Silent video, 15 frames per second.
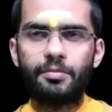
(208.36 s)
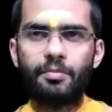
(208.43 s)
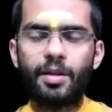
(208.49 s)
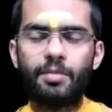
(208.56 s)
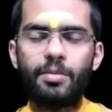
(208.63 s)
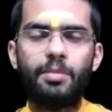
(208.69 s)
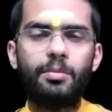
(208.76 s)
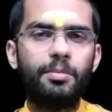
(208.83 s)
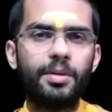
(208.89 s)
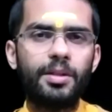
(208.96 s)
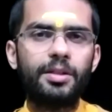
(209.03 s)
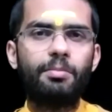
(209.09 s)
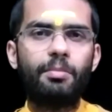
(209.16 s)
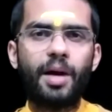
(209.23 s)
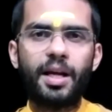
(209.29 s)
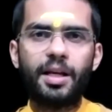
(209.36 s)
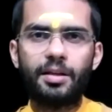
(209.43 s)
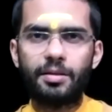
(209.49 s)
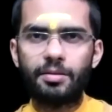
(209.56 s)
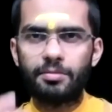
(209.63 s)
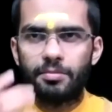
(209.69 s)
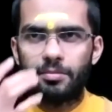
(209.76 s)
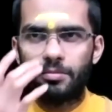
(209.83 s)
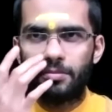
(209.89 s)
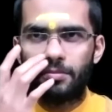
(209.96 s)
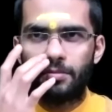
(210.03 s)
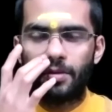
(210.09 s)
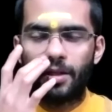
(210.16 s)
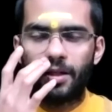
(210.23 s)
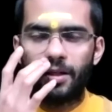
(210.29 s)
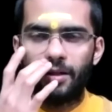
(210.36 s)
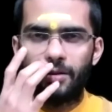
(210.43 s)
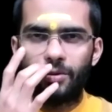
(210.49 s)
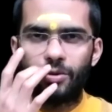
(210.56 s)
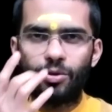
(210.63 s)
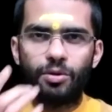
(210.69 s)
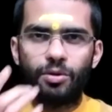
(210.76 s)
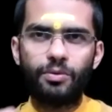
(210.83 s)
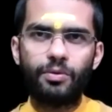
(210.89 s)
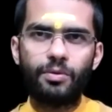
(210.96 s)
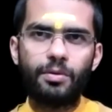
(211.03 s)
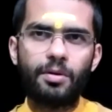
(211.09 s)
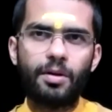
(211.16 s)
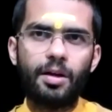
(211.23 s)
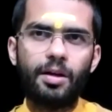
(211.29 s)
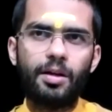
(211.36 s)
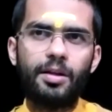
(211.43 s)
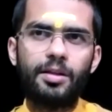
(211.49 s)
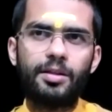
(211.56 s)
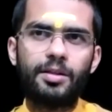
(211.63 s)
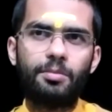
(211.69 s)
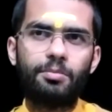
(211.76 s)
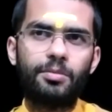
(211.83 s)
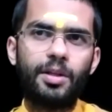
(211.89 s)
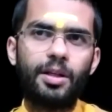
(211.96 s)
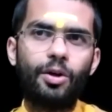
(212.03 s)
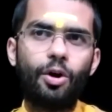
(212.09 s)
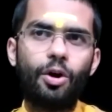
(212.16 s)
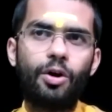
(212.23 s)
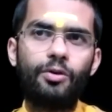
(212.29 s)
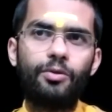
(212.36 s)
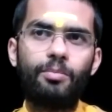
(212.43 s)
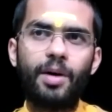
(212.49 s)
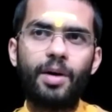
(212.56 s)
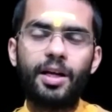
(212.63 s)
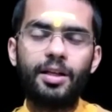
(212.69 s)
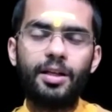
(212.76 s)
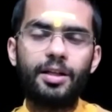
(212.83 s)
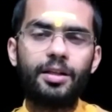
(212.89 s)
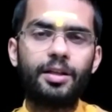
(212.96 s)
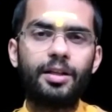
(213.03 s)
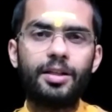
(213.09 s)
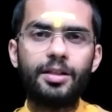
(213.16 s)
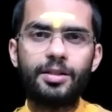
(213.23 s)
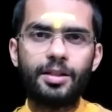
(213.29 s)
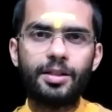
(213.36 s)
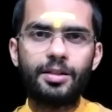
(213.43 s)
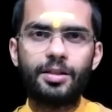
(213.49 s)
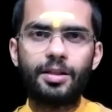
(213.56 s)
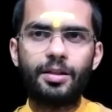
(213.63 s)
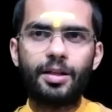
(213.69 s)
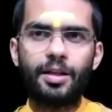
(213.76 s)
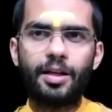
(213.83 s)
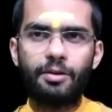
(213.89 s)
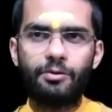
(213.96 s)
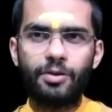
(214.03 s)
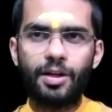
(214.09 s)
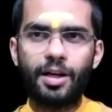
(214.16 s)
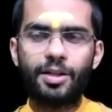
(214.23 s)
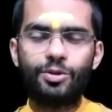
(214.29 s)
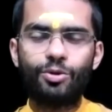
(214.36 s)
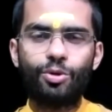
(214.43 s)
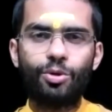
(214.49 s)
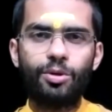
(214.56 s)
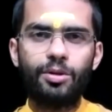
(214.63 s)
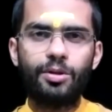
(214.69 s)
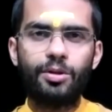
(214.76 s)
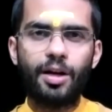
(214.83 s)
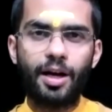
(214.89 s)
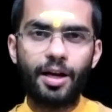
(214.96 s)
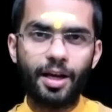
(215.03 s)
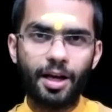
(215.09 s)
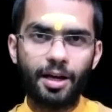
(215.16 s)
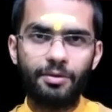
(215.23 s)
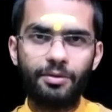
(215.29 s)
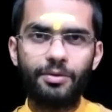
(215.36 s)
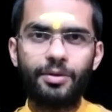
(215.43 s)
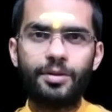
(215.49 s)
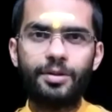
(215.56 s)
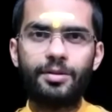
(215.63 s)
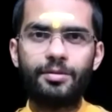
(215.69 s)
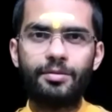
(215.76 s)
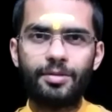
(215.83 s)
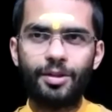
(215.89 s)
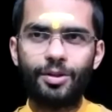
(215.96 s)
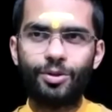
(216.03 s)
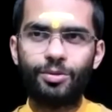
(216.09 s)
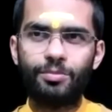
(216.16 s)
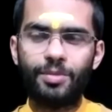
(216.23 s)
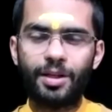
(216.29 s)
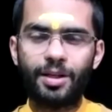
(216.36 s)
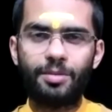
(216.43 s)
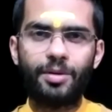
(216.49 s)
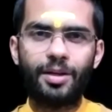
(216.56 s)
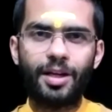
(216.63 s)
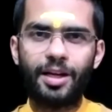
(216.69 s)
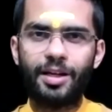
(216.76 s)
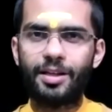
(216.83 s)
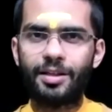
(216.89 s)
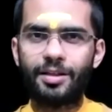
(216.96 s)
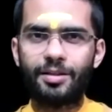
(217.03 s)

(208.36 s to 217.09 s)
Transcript: Mama means mine. Right? So if something of mine increases, then I feel as though I have become greater.